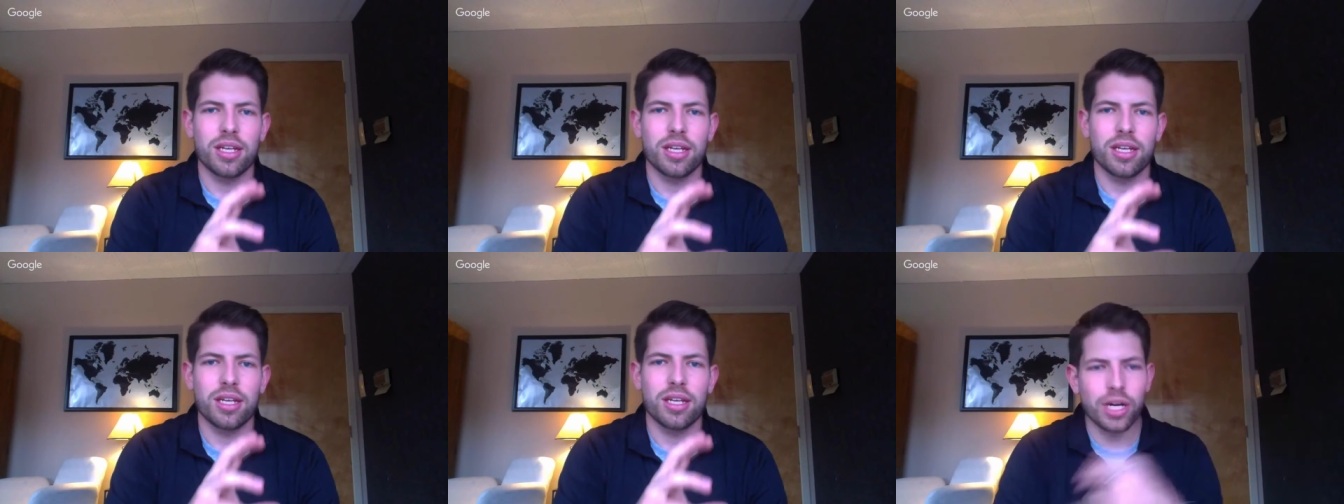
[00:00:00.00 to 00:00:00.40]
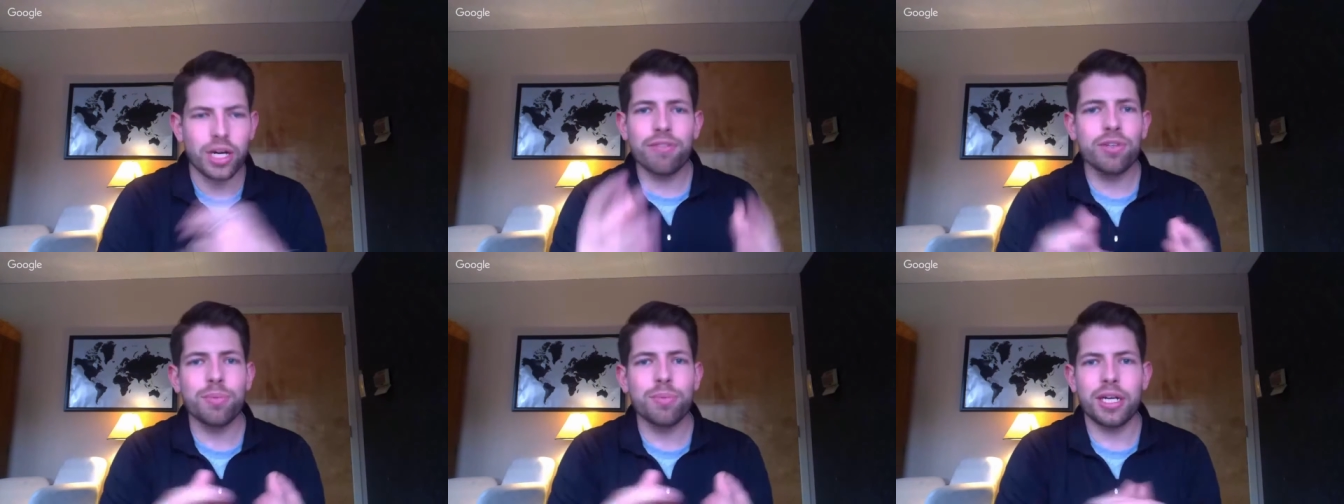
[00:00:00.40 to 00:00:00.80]
where
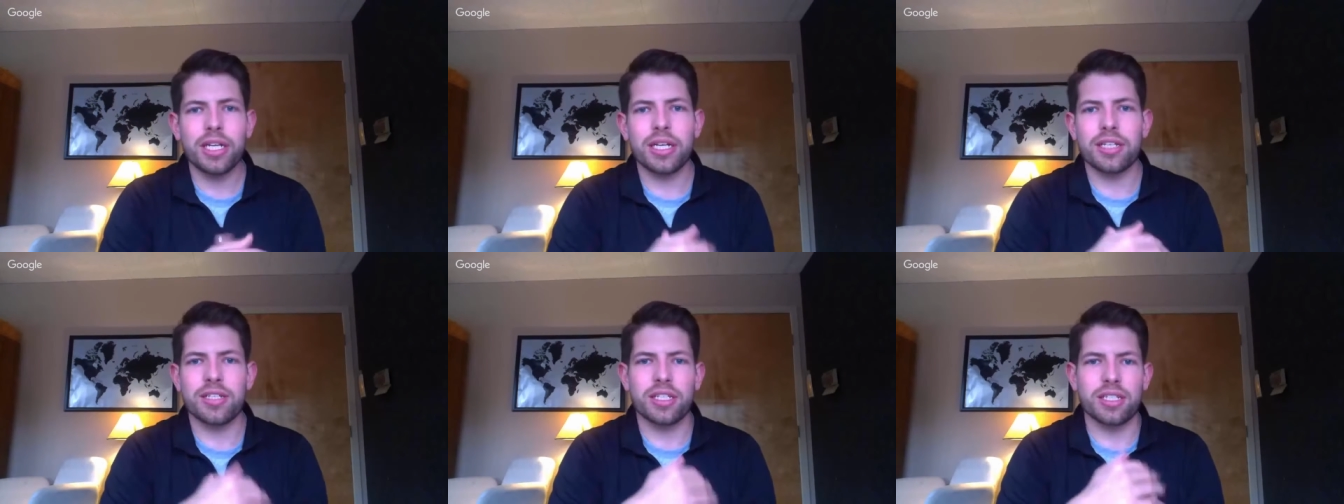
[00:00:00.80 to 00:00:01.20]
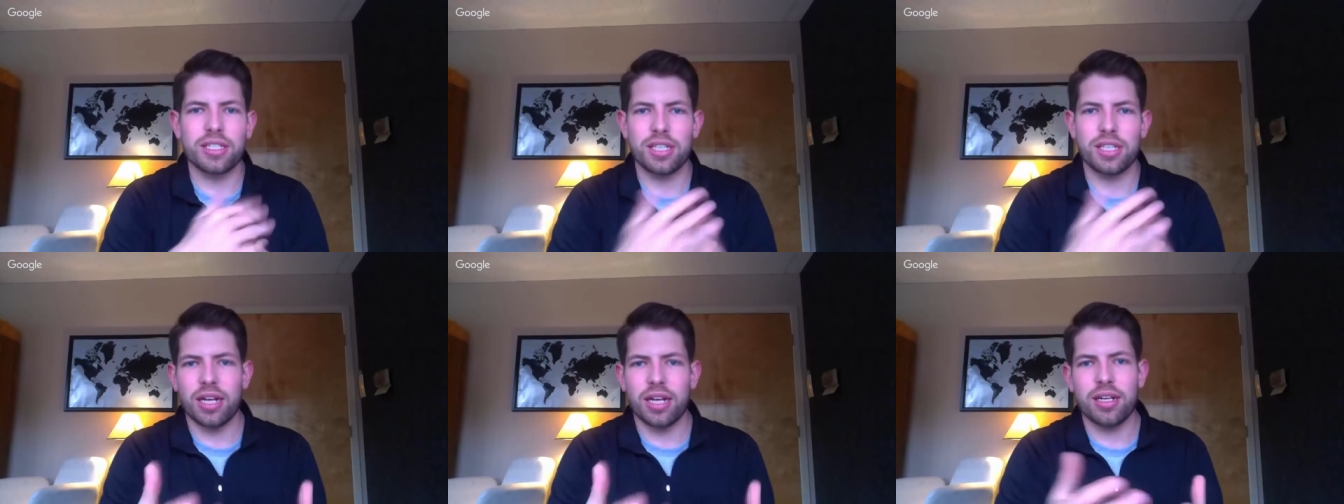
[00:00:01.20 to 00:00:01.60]
everybody is
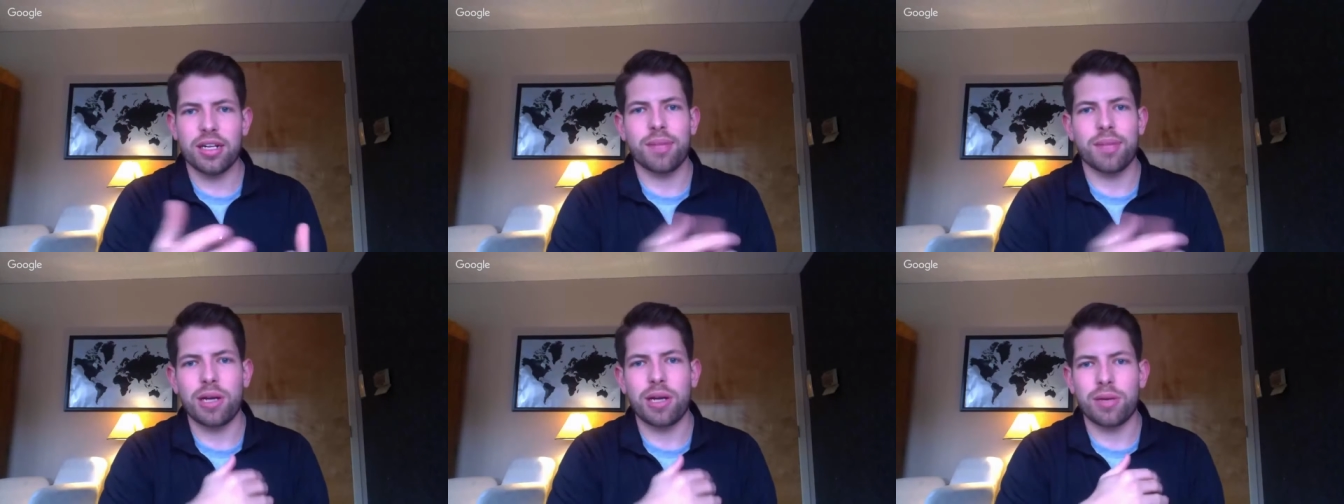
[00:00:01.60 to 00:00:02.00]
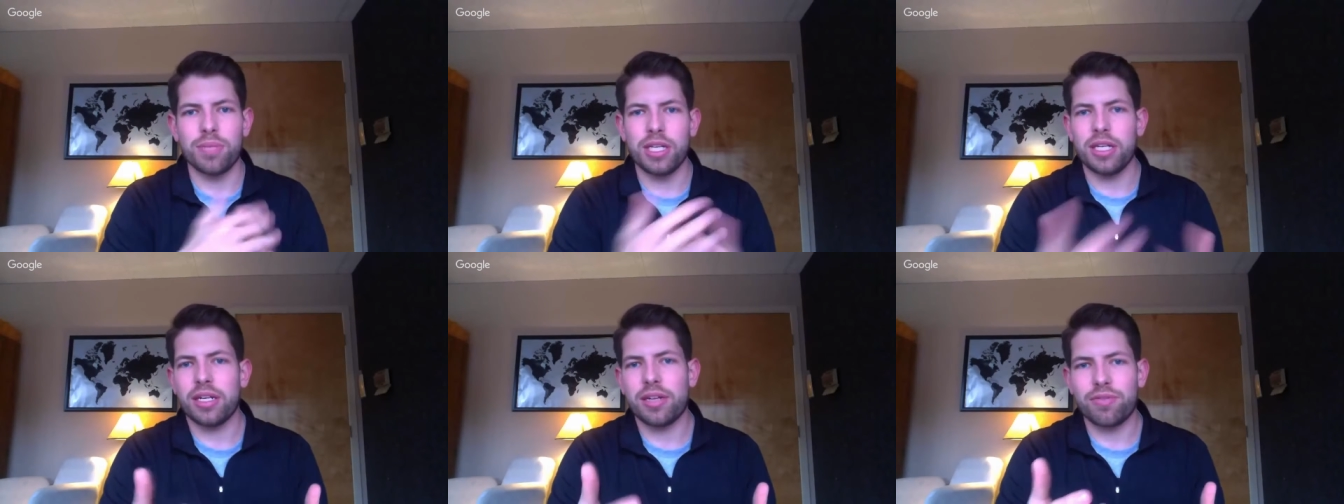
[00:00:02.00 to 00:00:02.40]
excited about
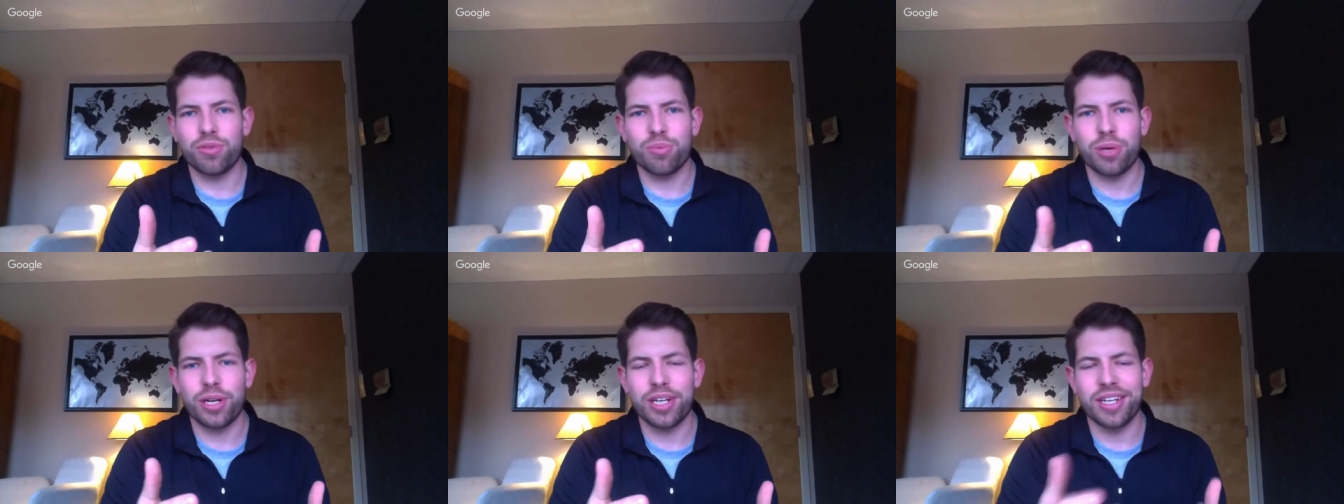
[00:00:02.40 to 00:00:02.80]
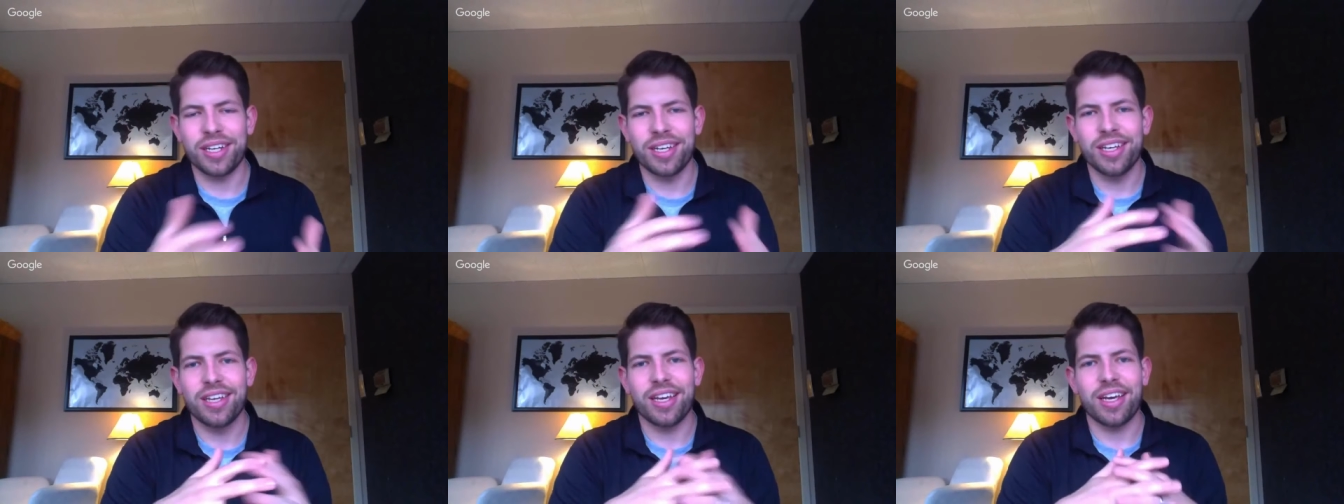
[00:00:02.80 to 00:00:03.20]
meeting everybody
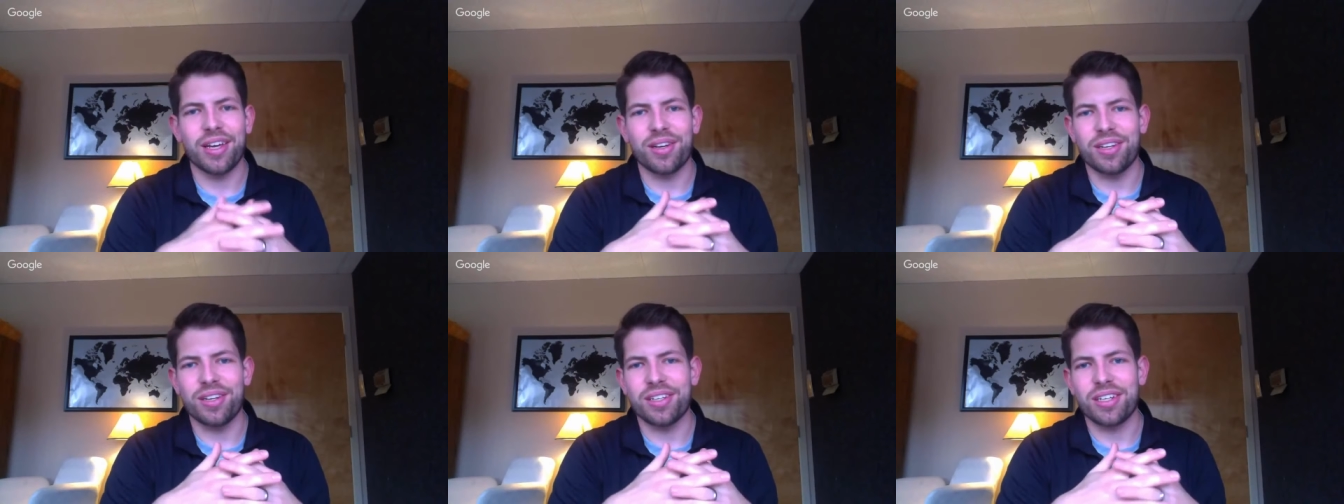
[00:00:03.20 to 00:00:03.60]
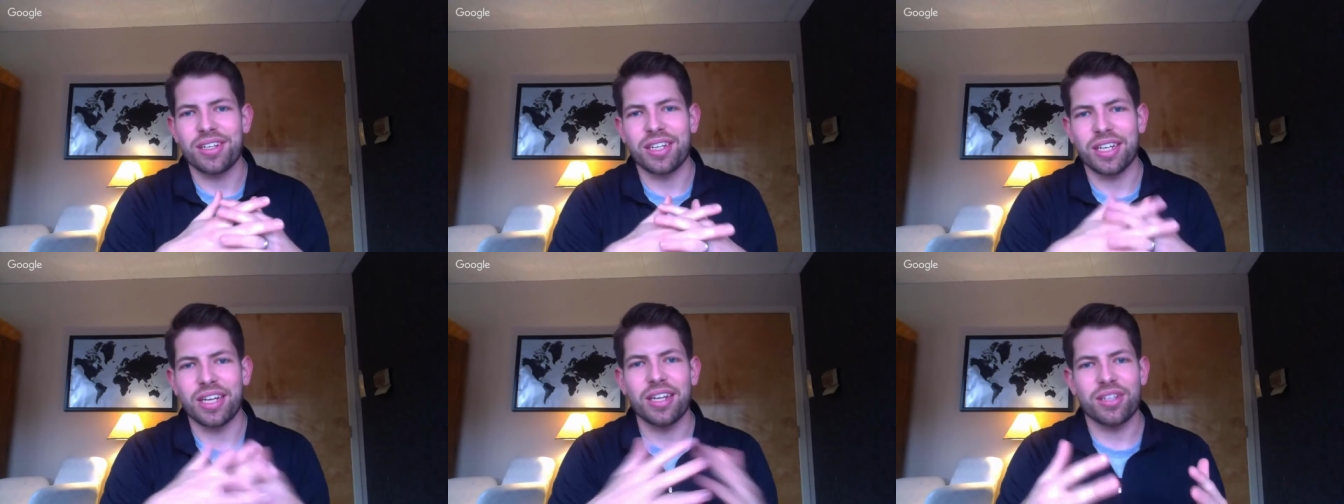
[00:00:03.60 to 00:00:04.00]
and
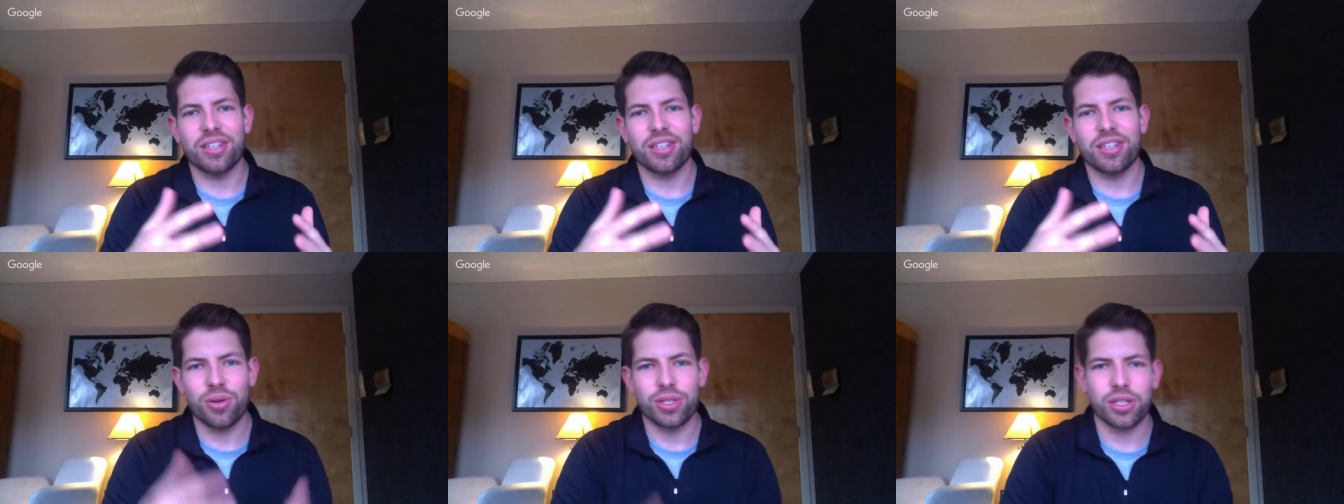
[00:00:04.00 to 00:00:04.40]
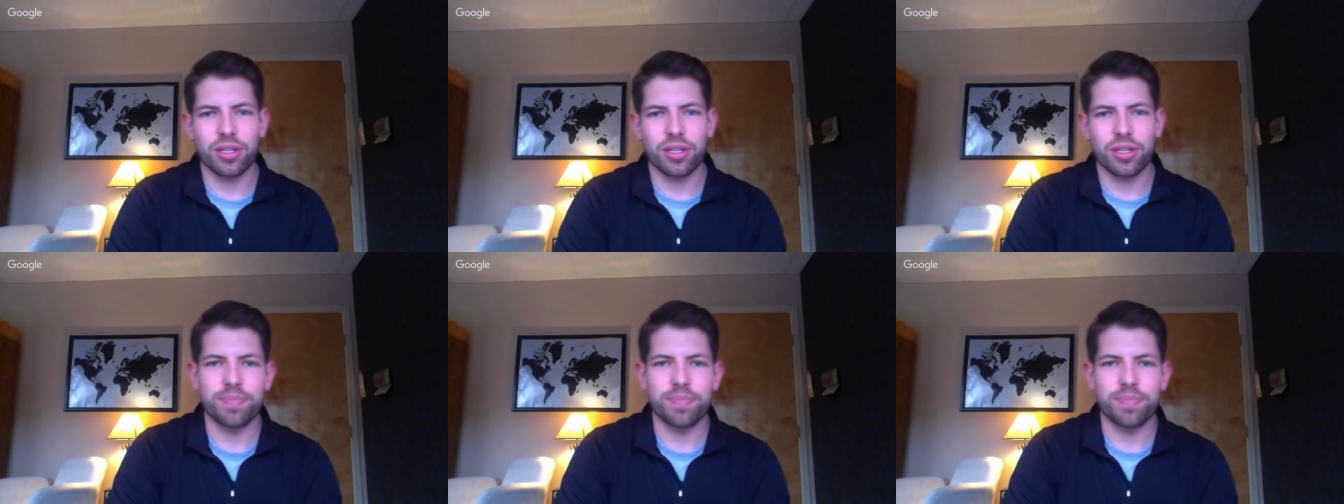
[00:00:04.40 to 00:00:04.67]
getting to know each other.